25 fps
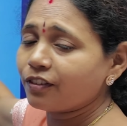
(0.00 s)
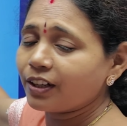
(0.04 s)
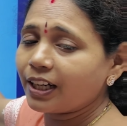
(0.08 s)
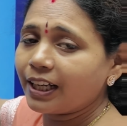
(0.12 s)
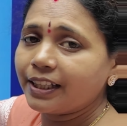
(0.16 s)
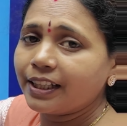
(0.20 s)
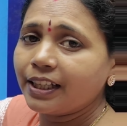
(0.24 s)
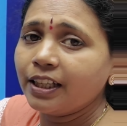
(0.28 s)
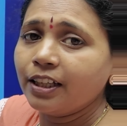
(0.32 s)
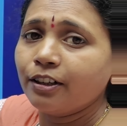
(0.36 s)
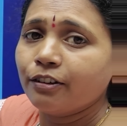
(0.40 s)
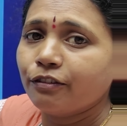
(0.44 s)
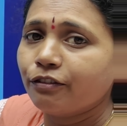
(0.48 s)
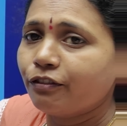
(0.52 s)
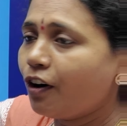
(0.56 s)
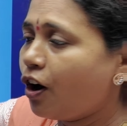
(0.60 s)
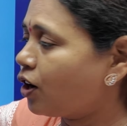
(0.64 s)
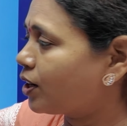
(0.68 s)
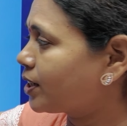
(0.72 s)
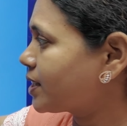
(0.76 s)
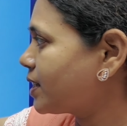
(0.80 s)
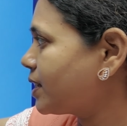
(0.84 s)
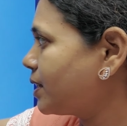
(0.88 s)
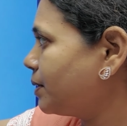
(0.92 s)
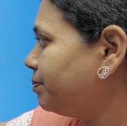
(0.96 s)
flying
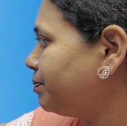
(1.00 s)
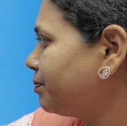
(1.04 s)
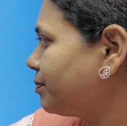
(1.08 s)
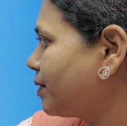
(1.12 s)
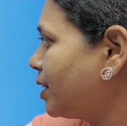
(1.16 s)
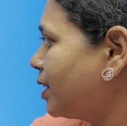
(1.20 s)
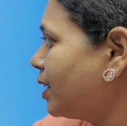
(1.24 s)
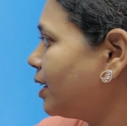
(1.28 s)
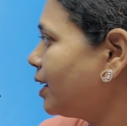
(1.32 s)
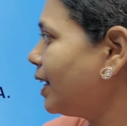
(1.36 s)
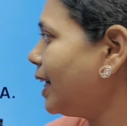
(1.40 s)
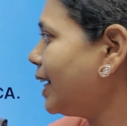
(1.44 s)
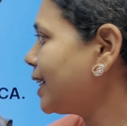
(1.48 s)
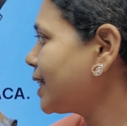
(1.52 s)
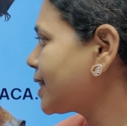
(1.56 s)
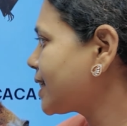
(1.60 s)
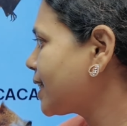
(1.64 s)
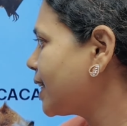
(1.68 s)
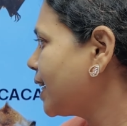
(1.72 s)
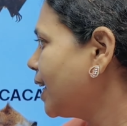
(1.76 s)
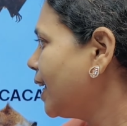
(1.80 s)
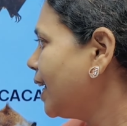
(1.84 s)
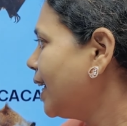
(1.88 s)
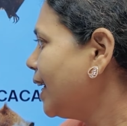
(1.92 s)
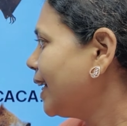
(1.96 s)
fox.
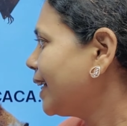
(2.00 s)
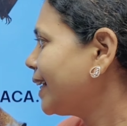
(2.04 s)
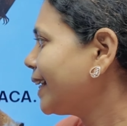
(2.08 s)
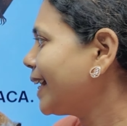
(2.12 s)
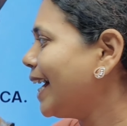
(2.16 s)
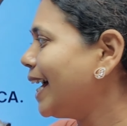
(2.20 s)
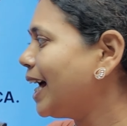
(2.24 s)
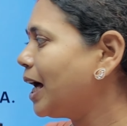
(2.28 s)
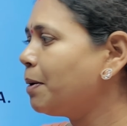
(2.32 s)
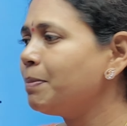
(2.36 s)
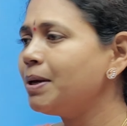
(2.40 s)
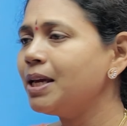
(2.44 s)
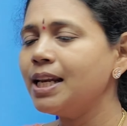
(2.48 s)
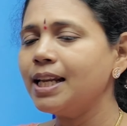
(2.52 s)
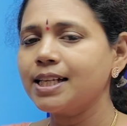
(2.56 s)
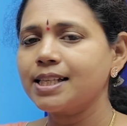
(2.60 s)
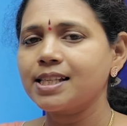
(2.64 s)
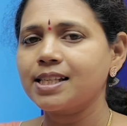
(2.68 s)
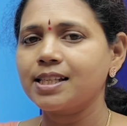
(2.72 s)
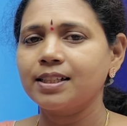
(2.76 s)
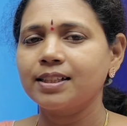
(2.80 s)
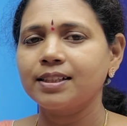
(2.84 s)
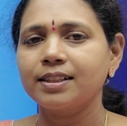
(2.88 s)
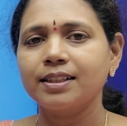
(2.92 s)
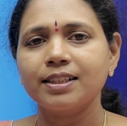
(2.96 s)
Next,
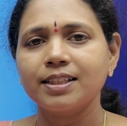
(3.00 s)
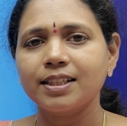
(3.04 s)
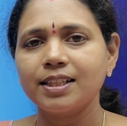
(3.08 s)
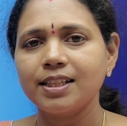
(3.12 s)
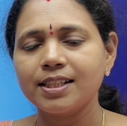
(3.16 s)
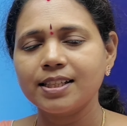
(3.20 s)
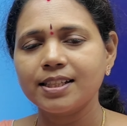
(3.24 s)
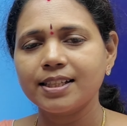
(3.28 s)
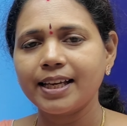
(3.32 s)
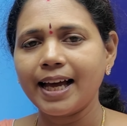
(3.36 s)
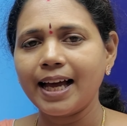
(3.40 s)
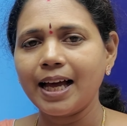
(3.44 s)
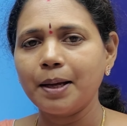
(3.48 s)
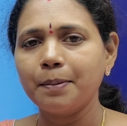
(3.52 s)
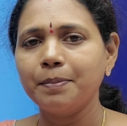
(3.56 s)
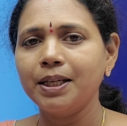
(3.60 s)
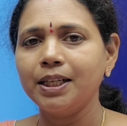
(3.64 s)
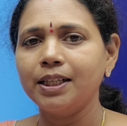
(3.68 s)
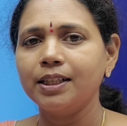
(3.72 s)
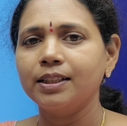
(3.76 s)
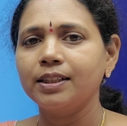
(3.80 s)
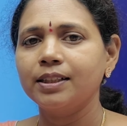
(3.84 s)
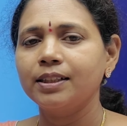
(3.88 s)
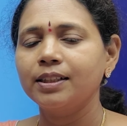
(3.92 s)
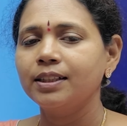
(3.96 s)
camellus, that is camel.
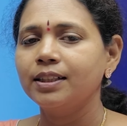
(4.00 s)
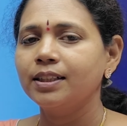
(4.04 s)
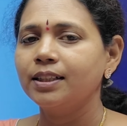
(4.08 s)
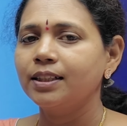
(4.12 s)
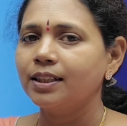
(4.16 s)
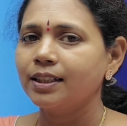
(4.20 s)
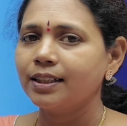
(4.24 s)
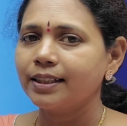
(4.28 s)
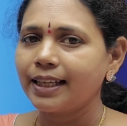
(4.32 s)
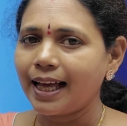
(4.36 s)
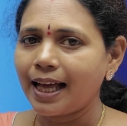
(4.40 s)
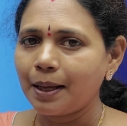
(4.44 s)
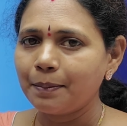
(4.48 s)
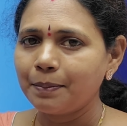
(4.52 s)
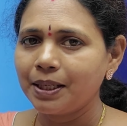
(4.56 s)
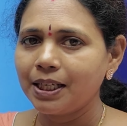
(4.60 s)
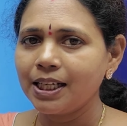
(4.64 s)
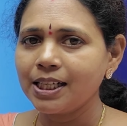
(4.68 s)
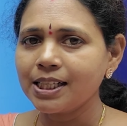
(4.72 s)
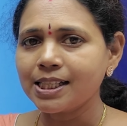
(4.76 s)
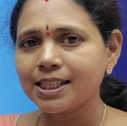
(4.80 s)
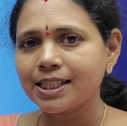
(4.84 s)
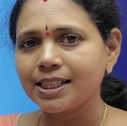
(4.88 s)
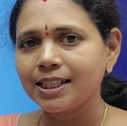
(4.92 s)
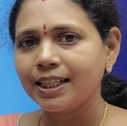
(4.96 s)

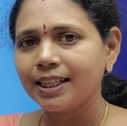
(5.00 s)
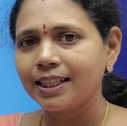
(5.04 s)
Camellus,